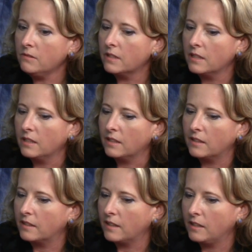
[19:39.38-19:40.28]

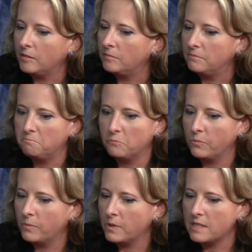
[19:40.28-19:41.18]
Seminary, think um, kind
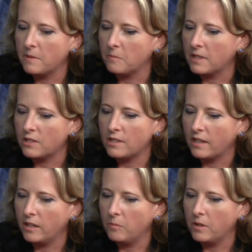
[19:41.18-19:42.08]
of we spent much
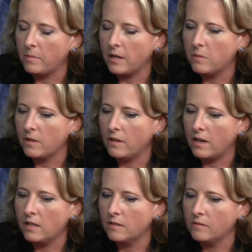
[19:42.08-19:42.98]
time in the Bible.
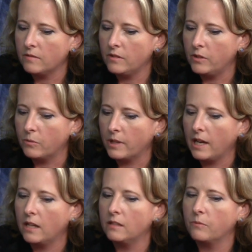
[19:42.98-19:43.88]
I, you know, we
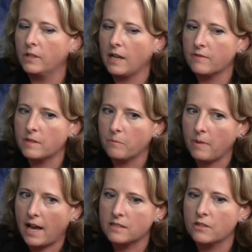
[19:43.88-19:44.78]
had we'd have some
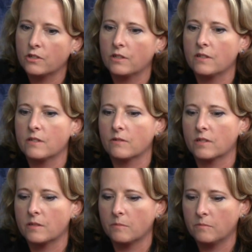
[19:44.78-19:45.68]
passages or
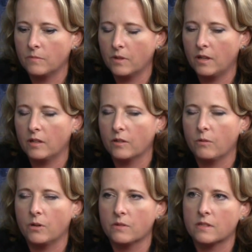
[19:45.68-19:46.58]
some uh,
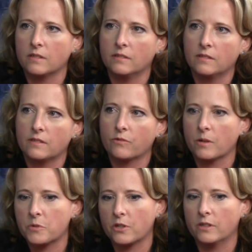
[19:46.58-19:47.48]
quotes and
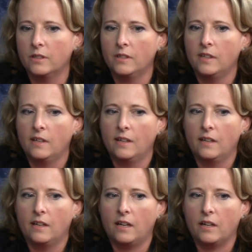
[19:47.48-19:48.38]
scripture yeah.
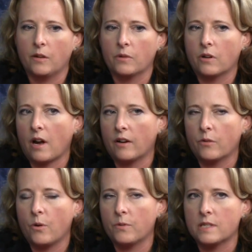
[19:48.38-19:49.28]
uh, that would kind of
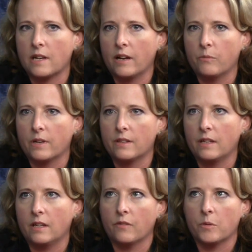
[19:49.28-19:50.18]
coincide with
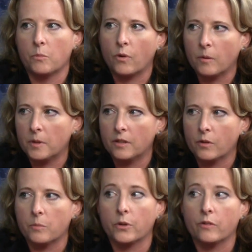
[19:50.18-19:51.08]
any of the Mormon or
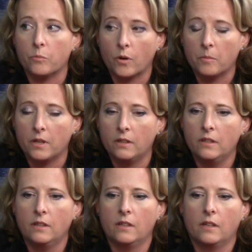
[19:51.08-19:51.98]
the Book of Mormon
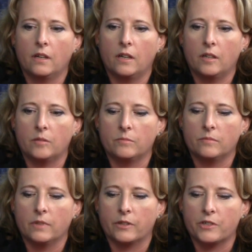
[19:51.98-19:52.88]
um,
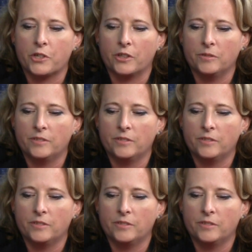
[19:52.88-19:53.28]
literature.